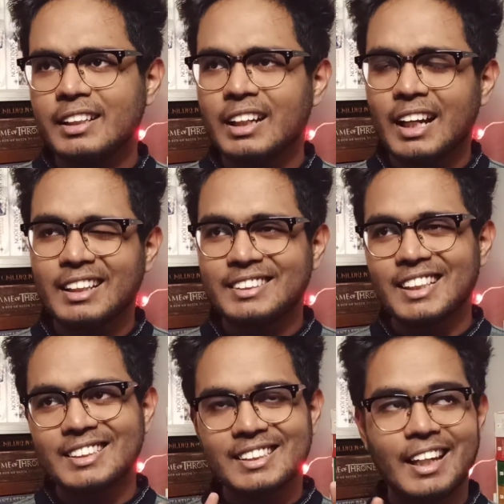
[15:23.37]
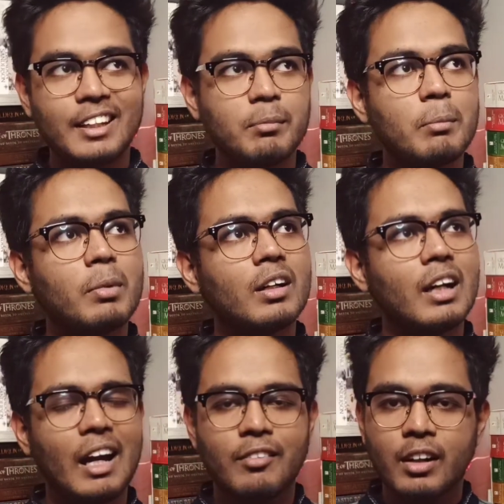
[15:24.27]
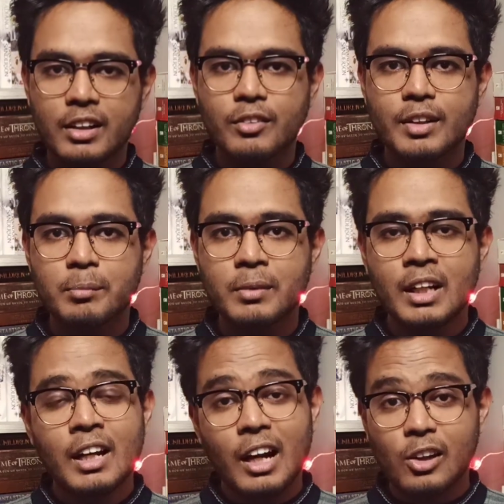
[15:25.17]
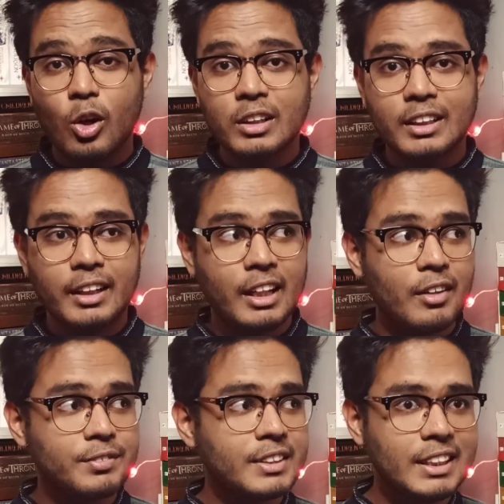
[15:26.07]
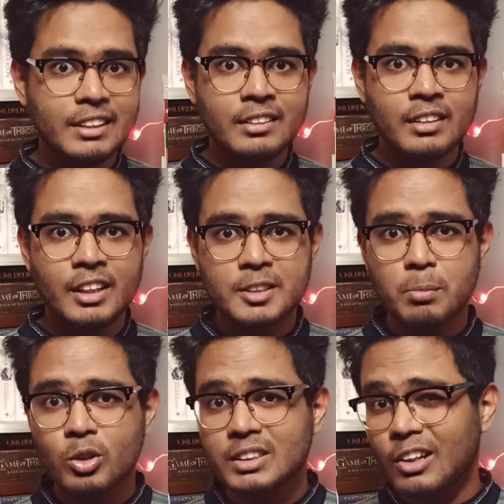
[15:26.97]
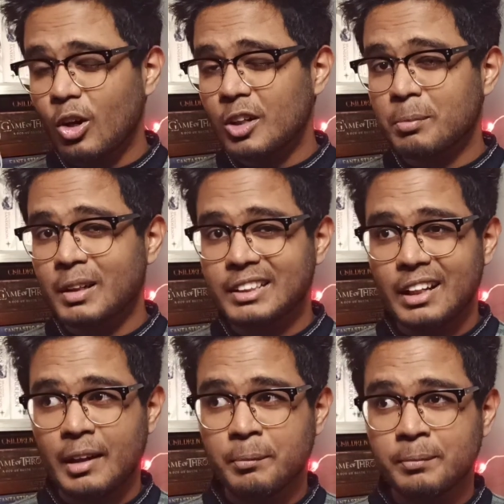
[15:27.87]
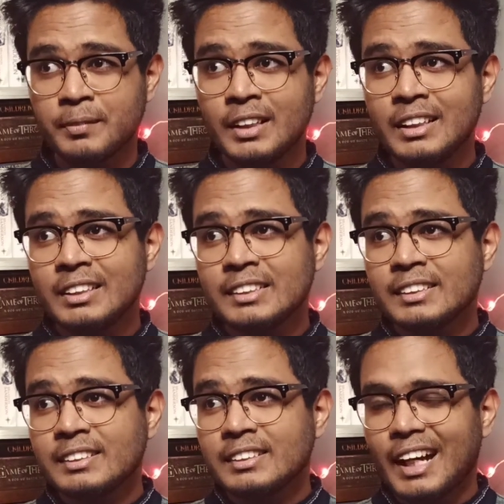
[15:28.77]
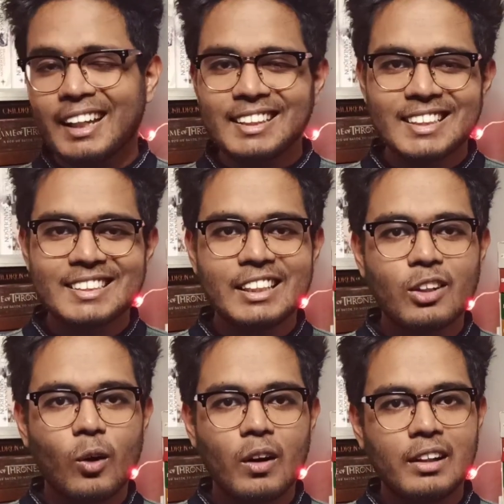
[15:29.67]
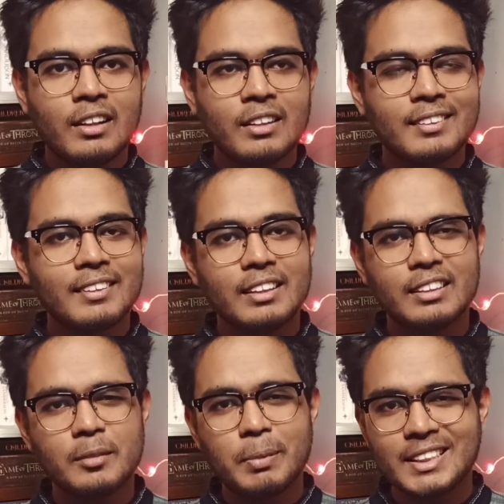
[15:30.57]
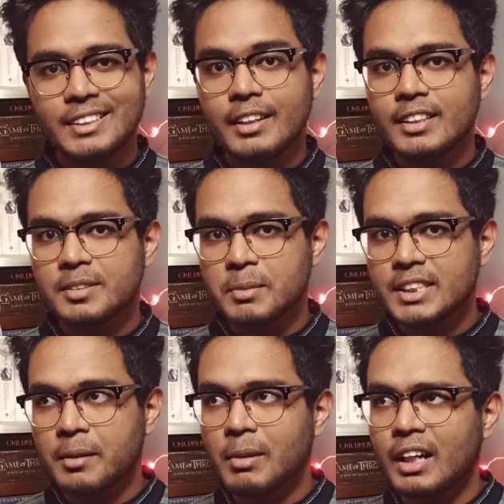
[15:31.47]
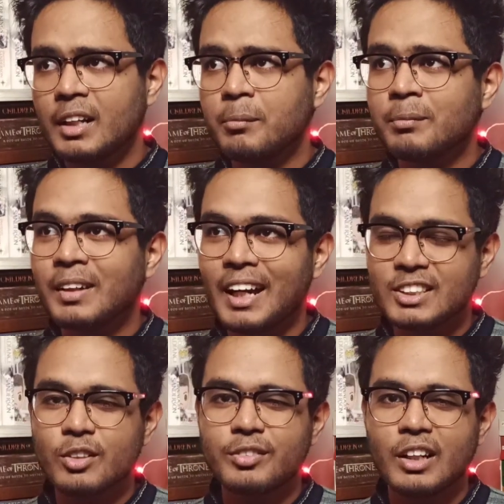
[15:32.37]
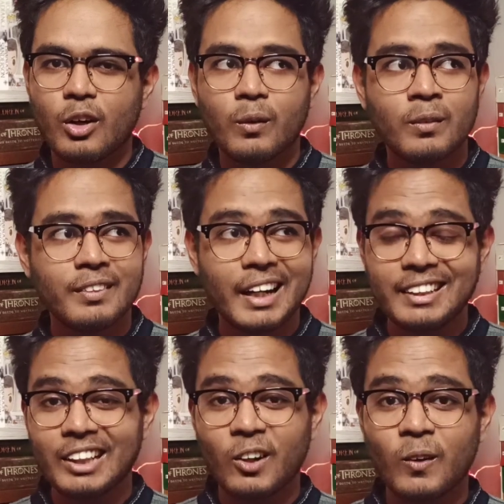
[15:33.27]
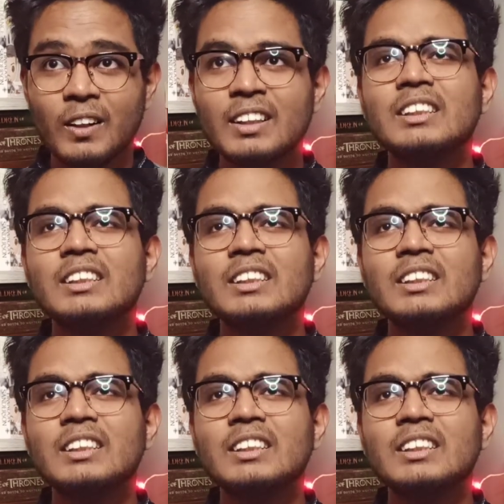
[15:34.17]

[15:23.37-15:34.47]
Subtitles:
think I just can remember, I've heard of him a lot and I've seen his books a lot, but I can just recall President is Missing by him as of now, right now.